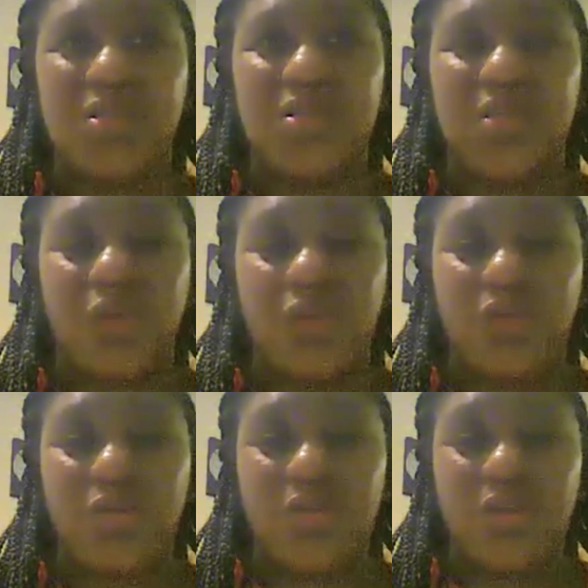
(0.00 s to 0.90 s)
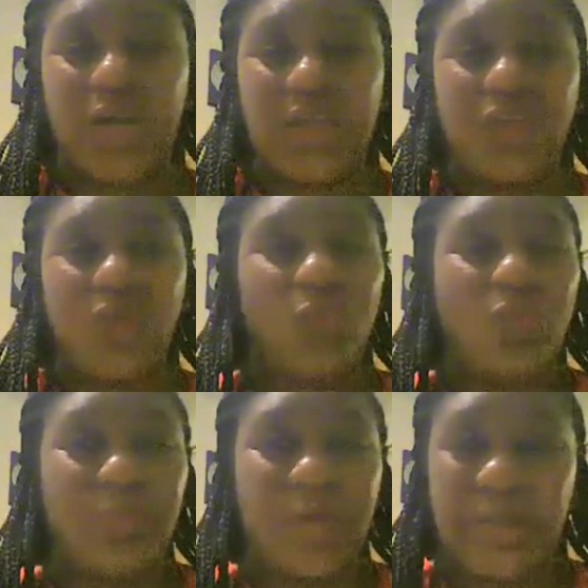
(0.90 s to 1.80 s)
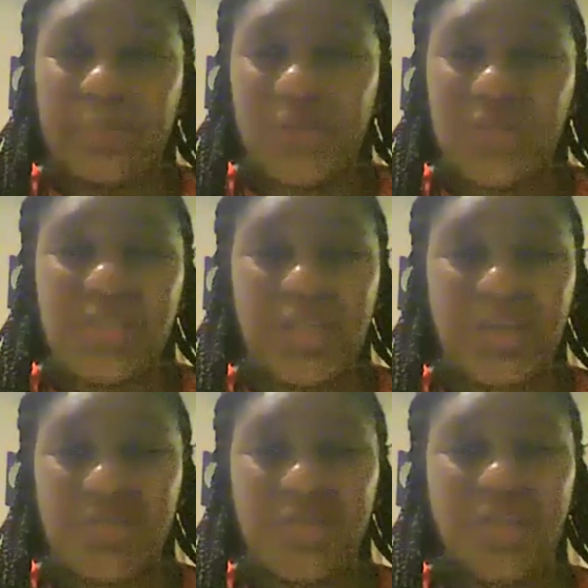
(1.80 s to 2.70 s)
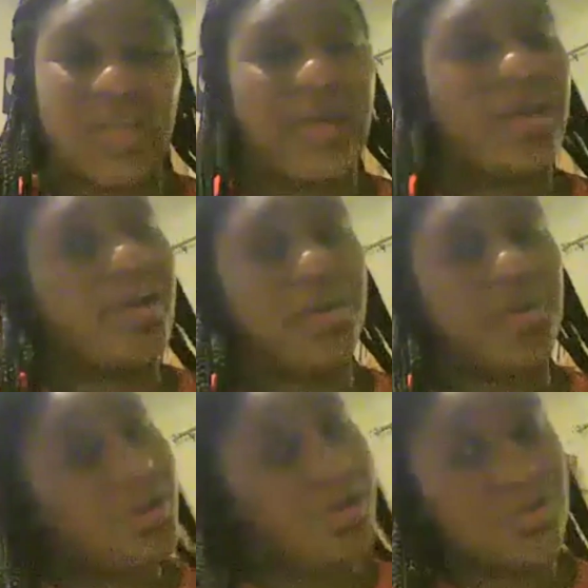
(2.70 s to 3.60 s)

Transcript: a young woman must say, Crystal, I heard your